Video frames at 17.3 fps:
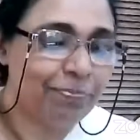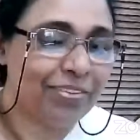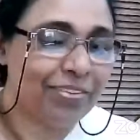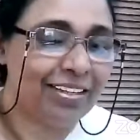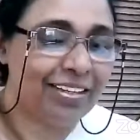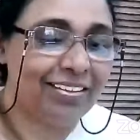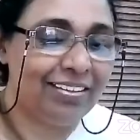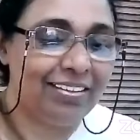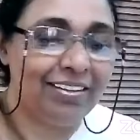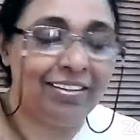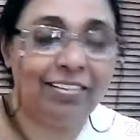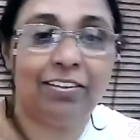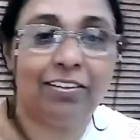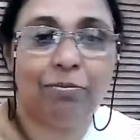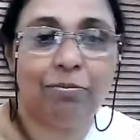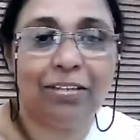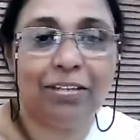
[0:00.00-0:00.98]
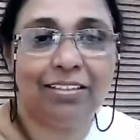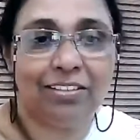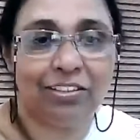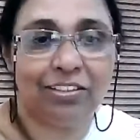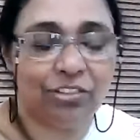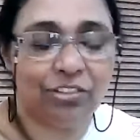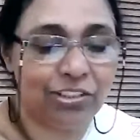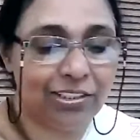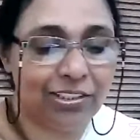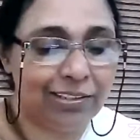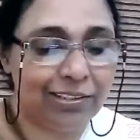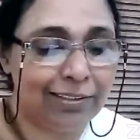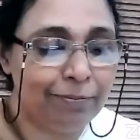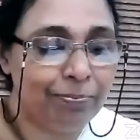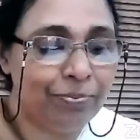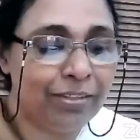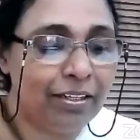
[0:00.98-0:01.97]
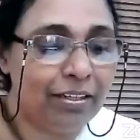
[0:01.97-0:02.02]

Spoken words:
and God bless you, Shel.